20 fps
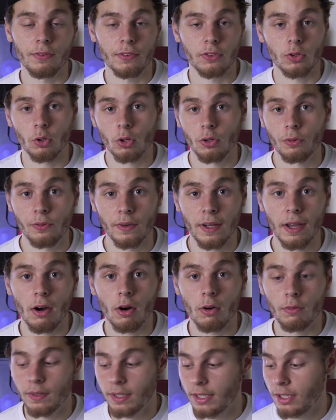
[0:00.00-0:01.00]
photography
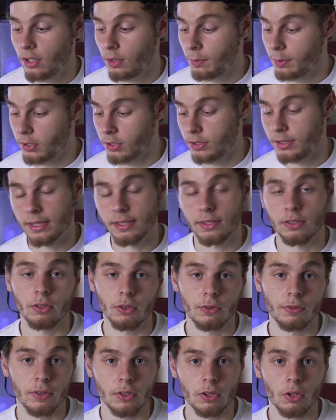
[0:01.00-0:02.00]
or video, because this
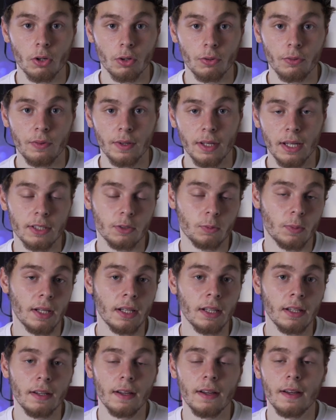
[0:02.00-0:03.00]
does photography as
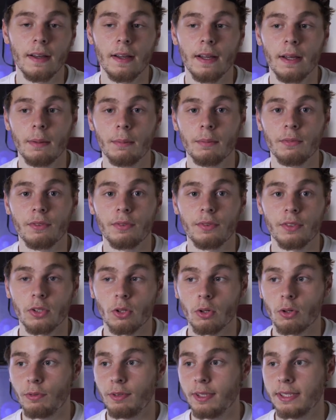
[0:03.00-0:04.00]
well,
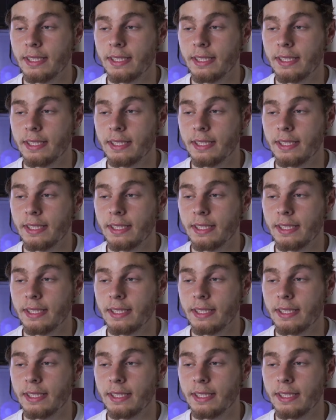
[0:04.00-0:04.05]
photography